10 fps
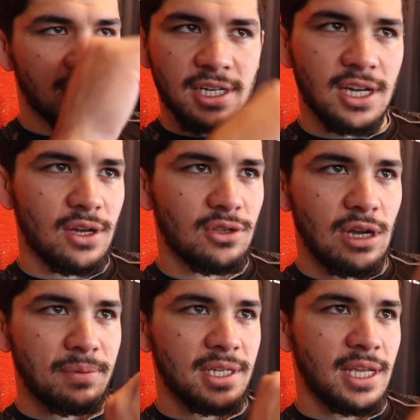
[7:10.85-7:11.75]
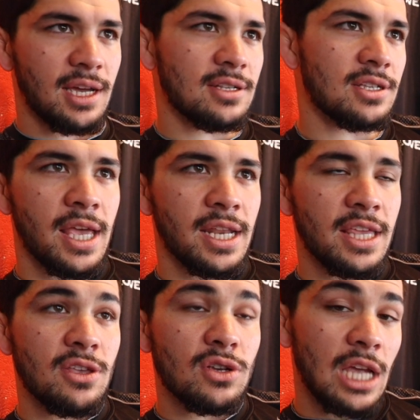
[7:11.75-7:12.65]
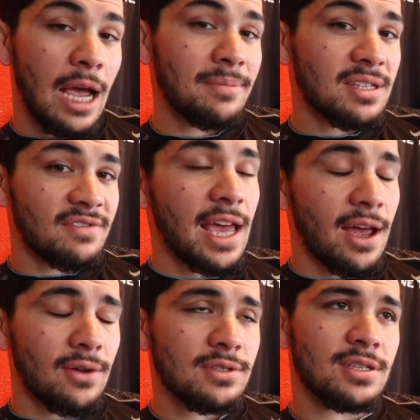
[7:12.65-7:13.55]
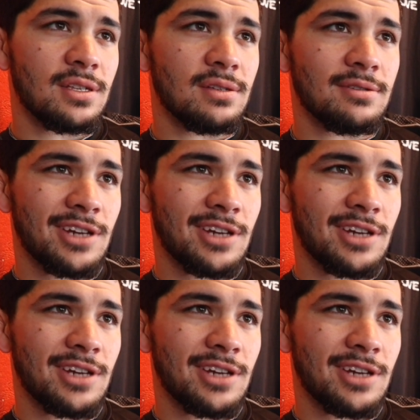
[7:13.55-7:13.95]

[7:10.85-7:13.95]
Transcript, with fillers: You're gonna go through ups and downs. And in those times of downs,